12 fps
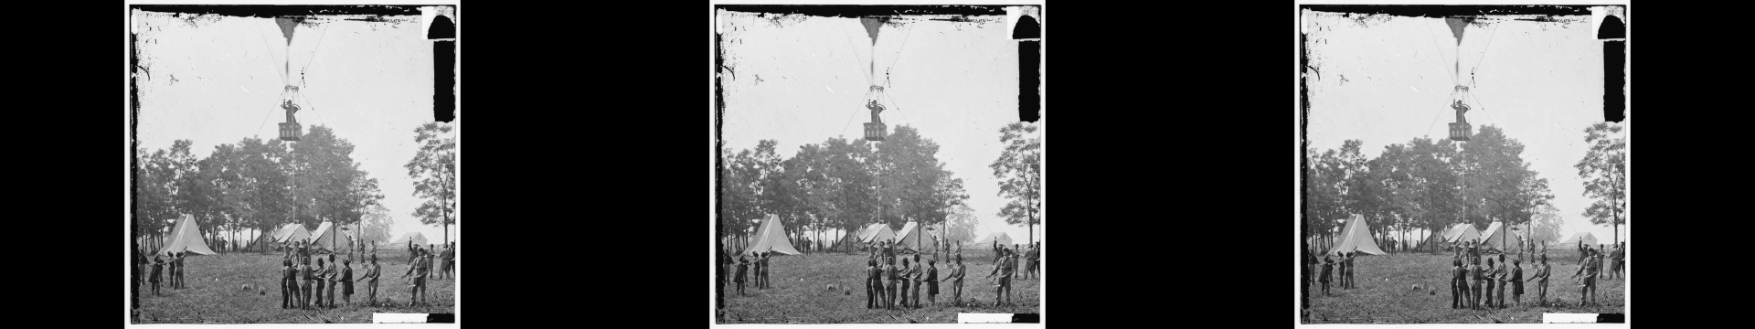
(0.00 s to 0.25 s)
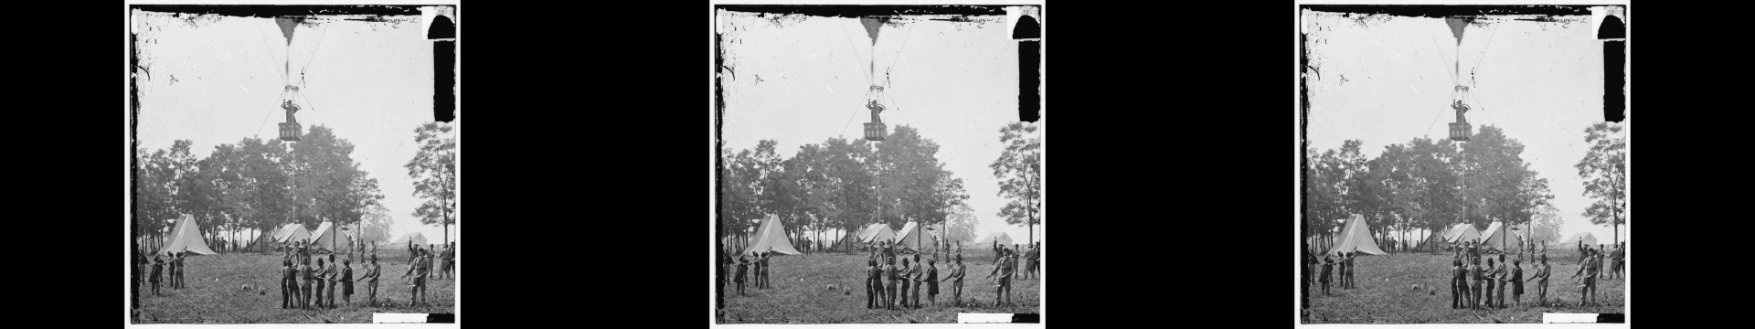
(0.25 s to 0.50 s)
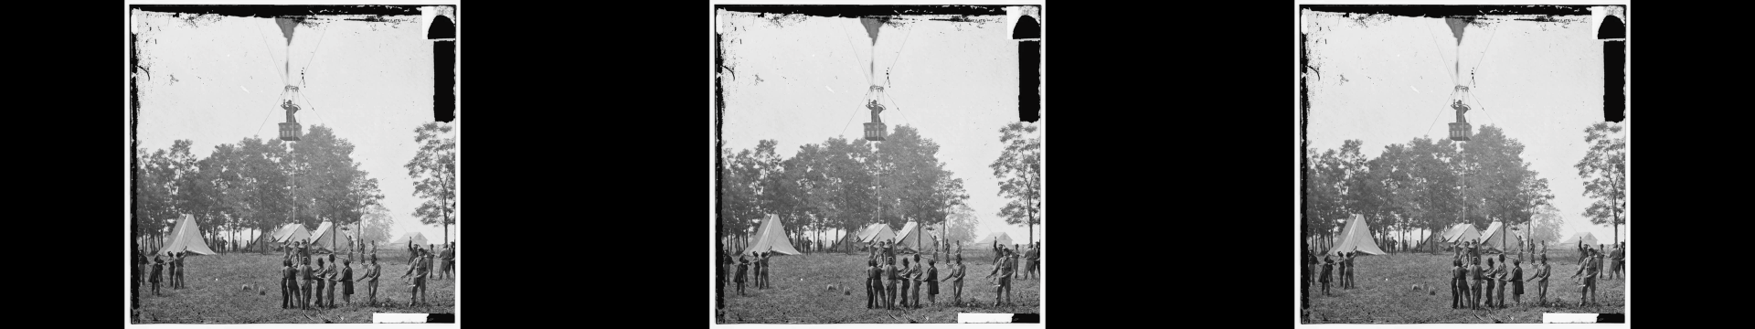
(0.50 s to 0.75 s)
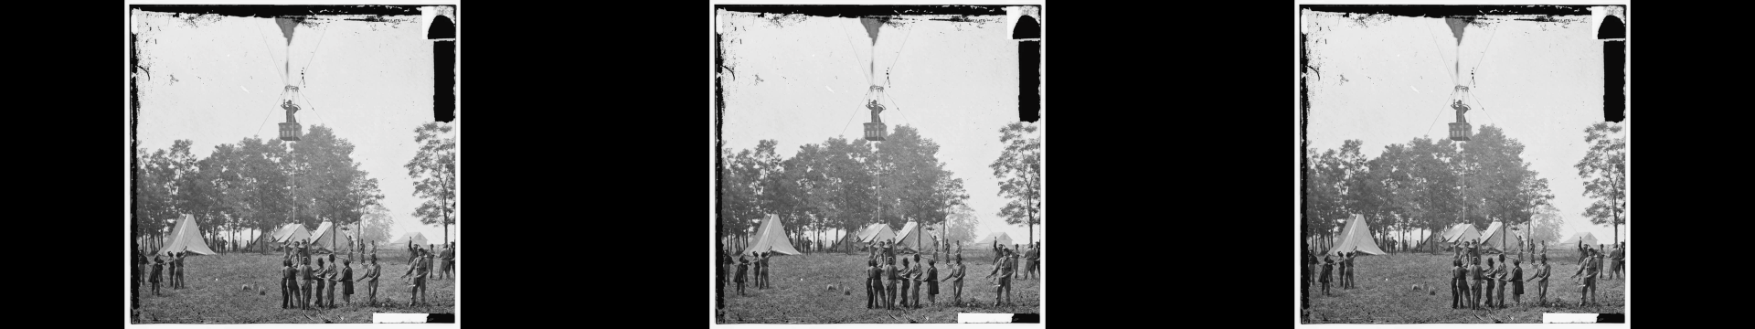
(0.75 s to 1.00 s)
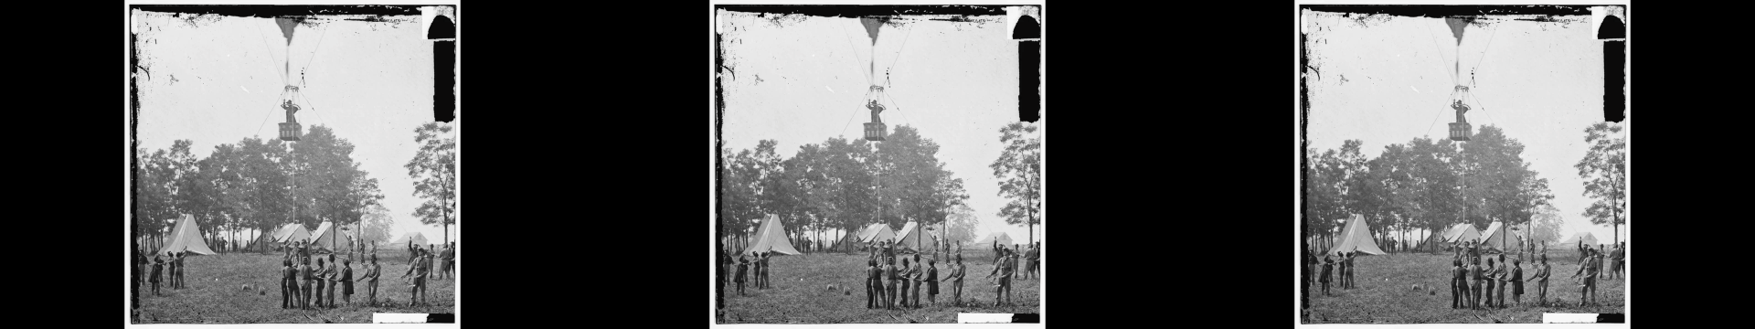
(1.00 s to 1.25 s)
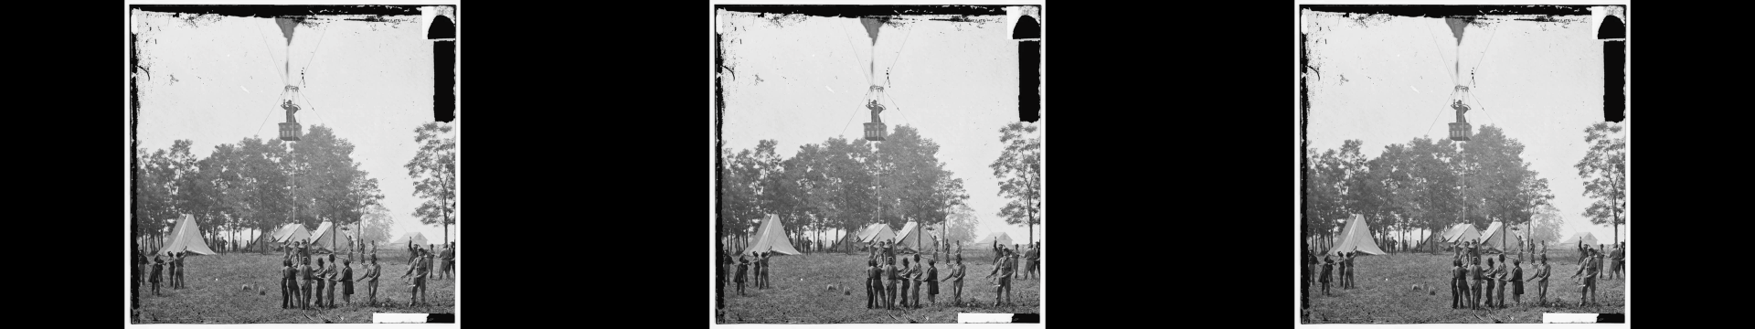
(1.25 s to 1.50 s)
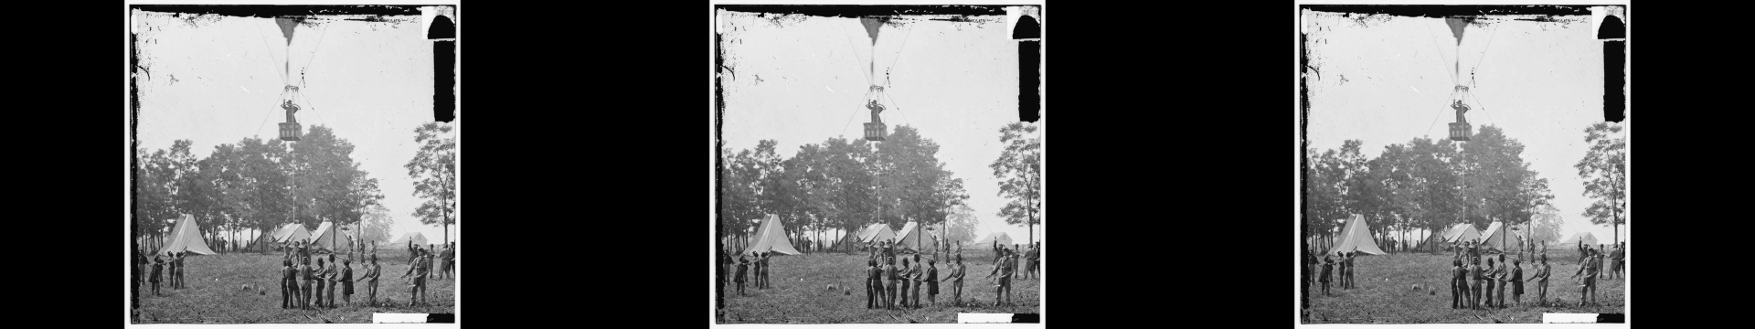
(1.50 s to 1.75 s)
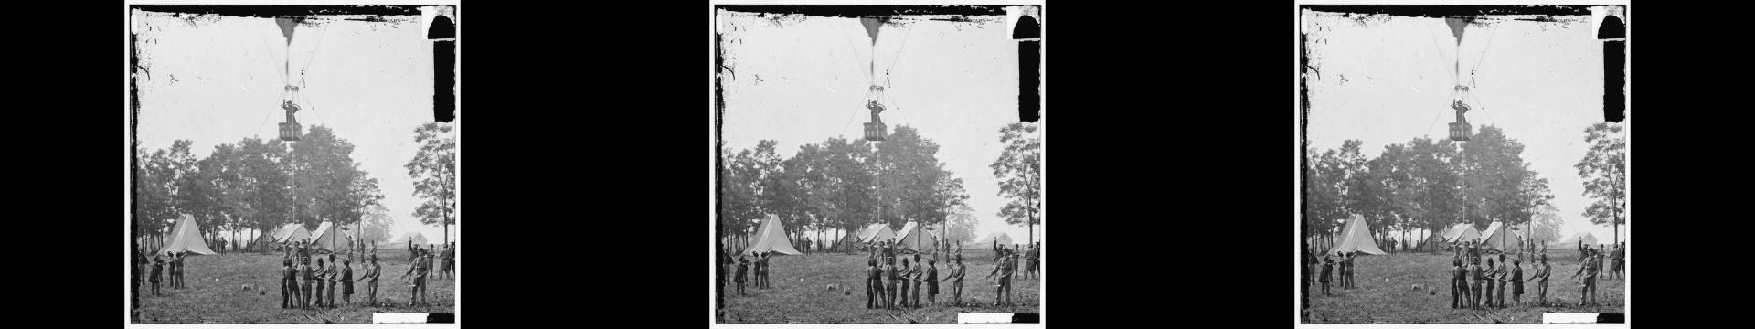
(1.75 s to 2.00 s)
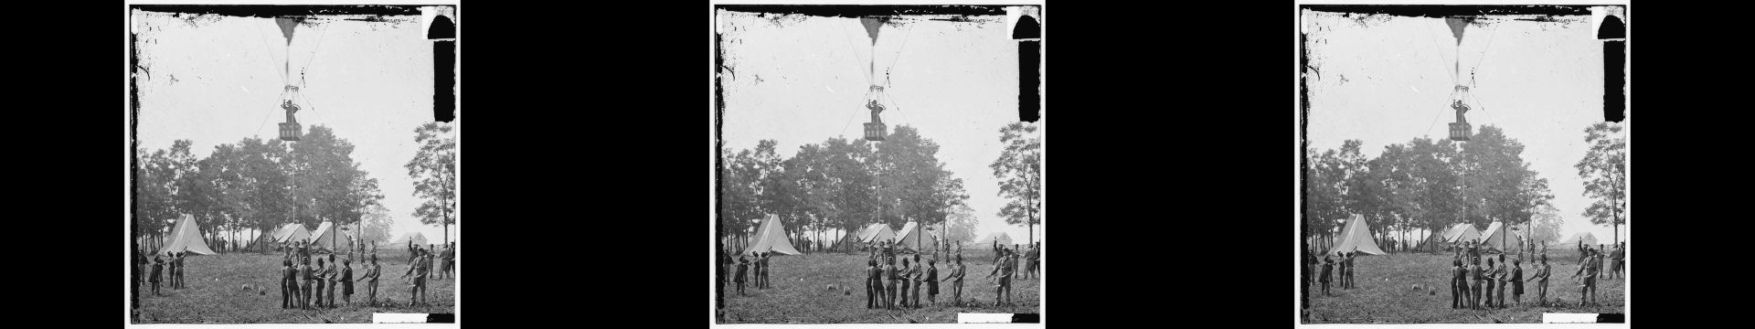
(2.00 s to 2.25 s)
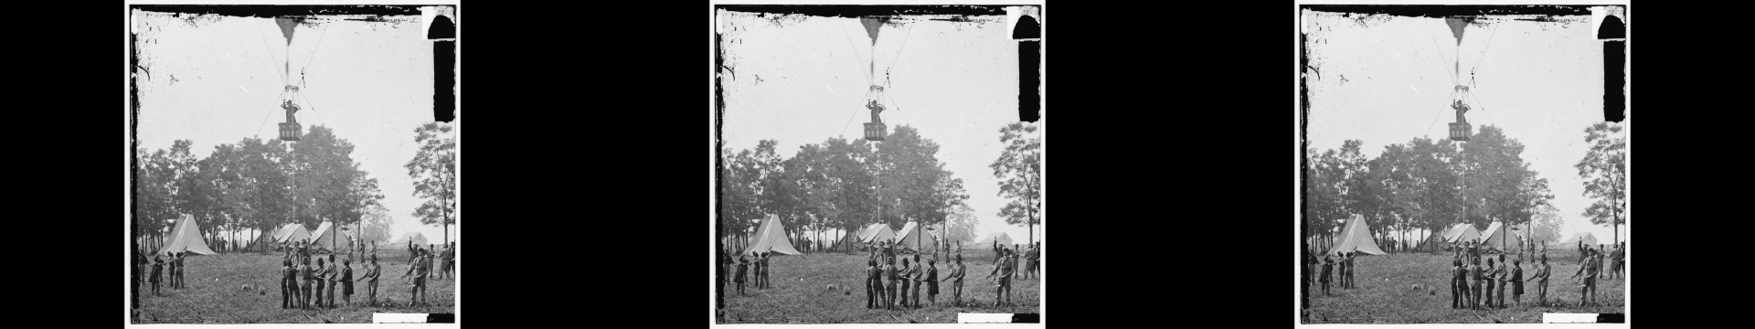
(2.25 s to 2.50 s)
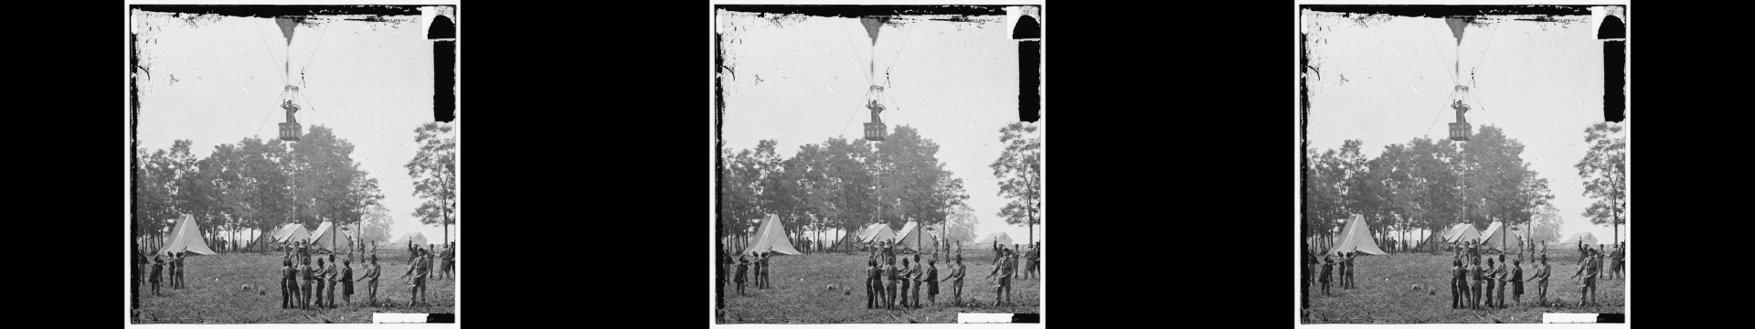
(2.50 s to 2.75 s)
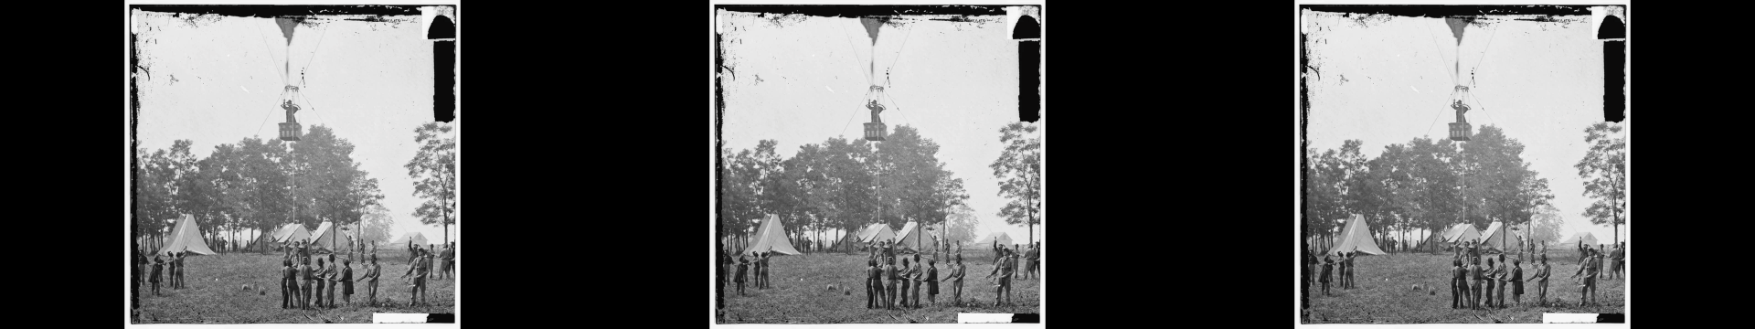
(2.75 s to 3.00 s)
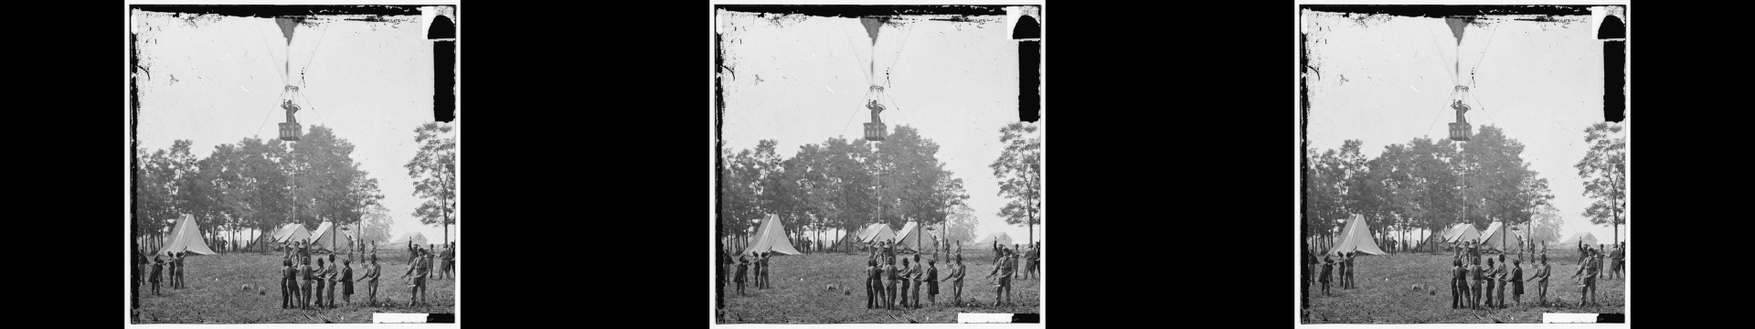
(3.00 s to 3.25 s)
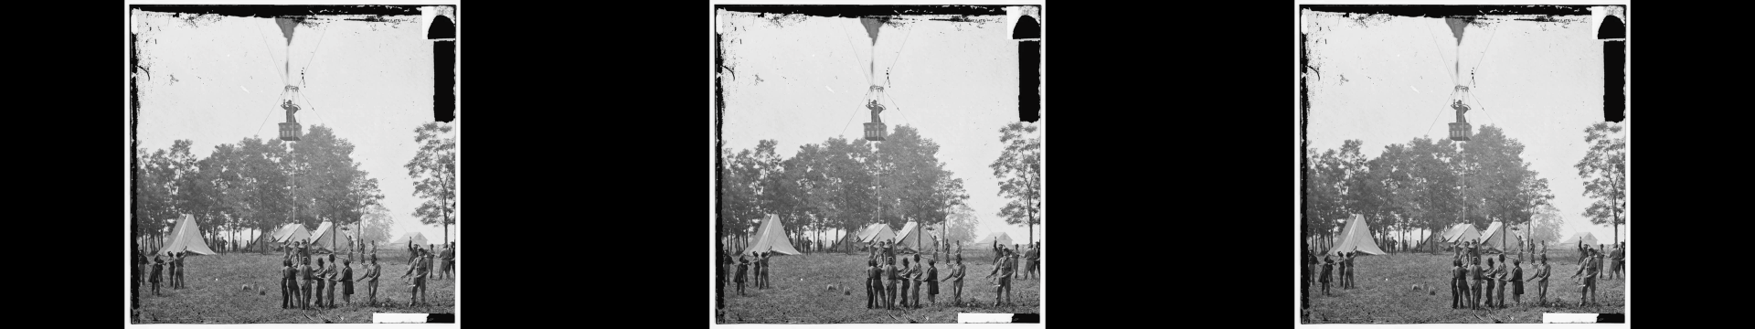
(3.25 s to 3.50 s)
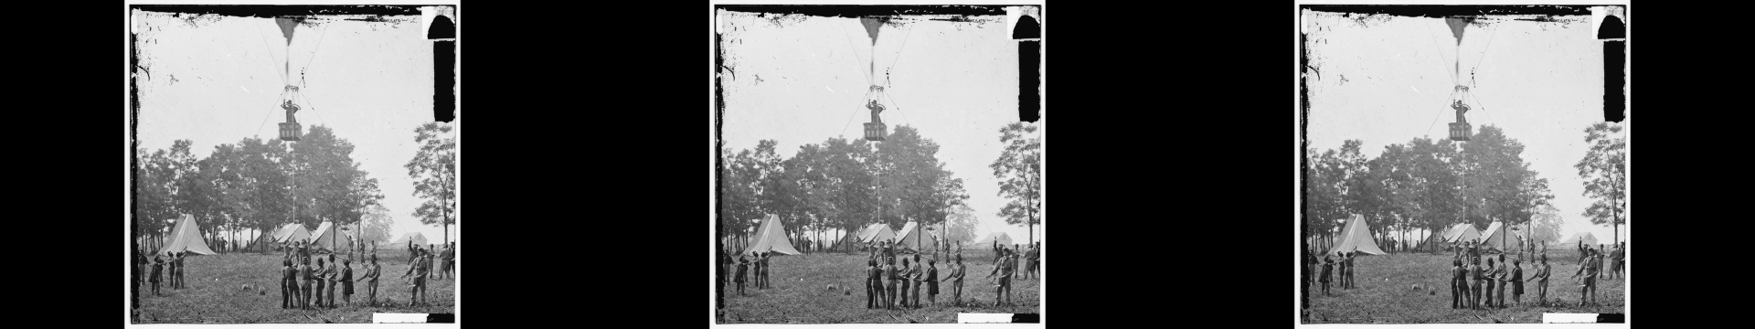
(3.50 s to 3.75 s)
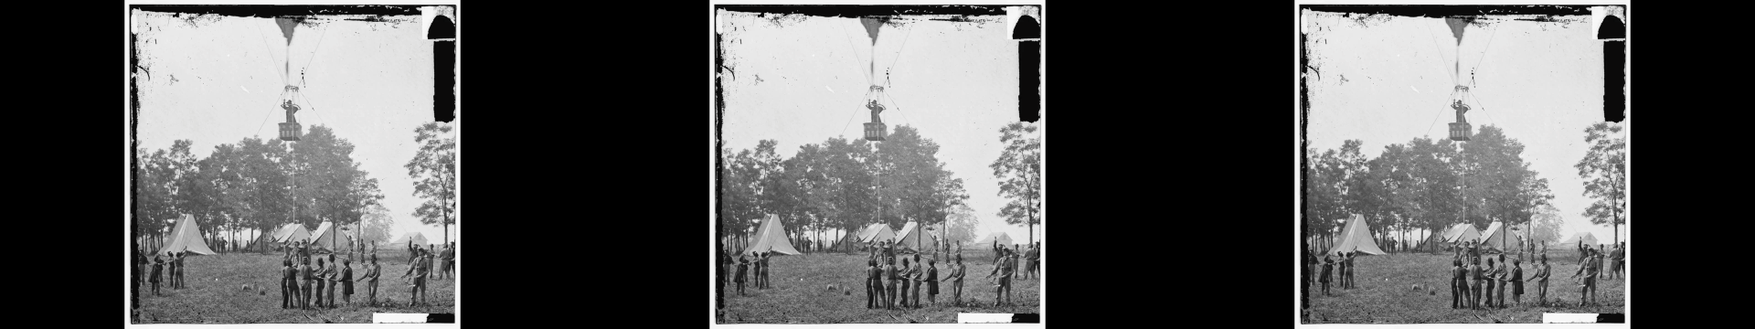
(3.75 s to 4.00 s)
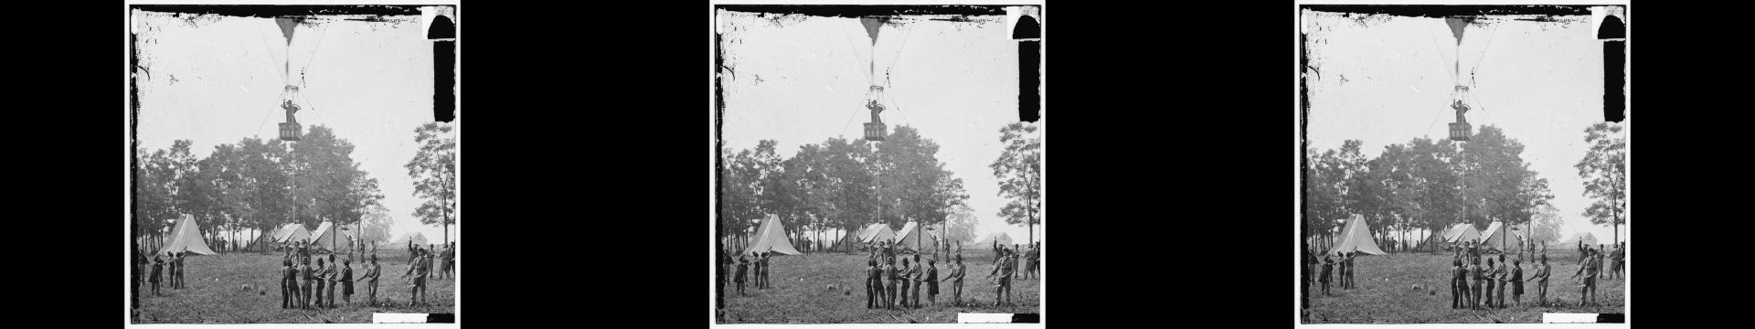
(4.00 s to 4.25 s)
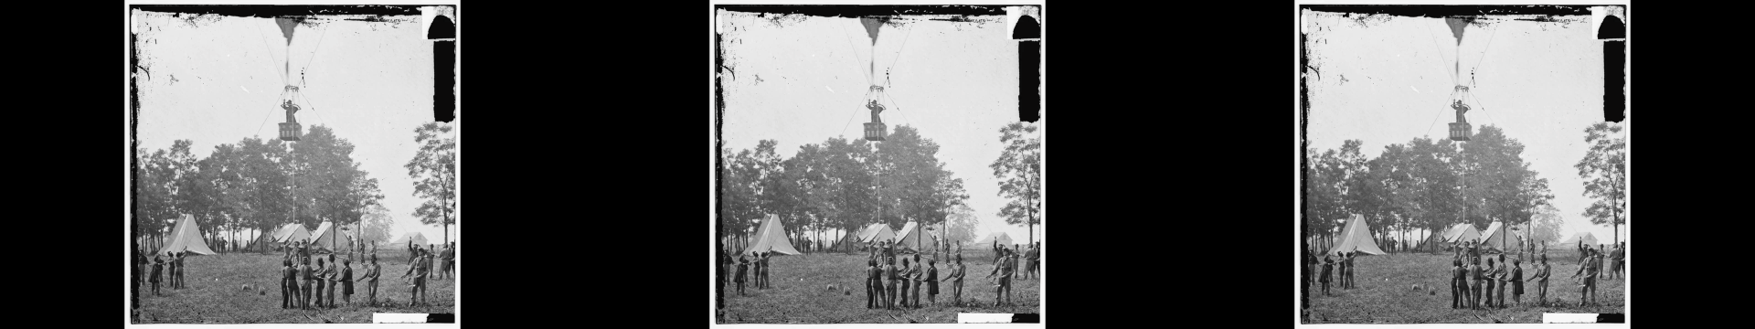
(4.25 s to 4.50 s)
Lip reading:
[unreadable: no face in view]